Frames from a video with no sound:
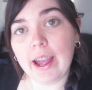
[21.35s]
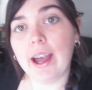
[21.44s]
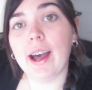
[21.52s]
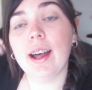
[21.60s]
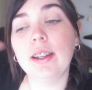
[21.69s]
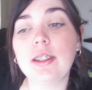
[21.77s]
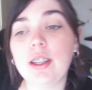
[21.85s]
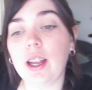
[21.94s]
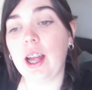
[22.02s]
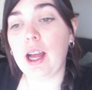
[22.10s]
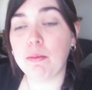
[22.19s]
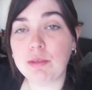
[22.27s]
out
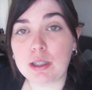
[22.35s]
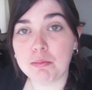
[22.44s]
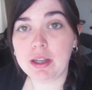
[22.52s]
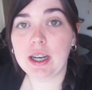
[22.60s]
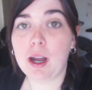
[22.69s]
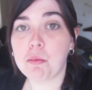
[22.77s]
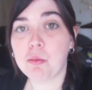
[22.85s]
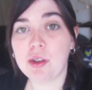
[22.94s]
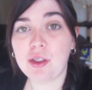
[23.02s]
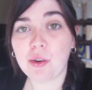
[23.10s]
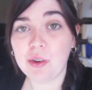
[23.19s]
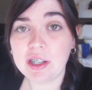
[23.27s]
um, to meet up
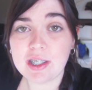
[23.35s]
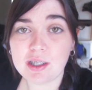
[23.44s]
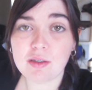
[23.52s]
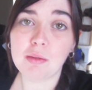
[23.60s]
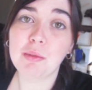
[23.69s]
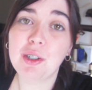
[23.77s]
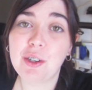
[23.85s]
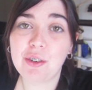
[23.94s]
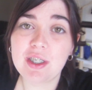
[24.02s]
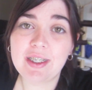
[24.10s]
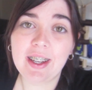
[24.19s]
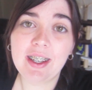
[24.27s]
with Kris from
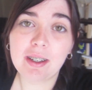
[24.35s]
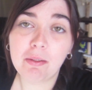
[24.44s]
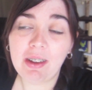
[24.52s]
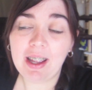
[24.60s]
Ludakris Kingdom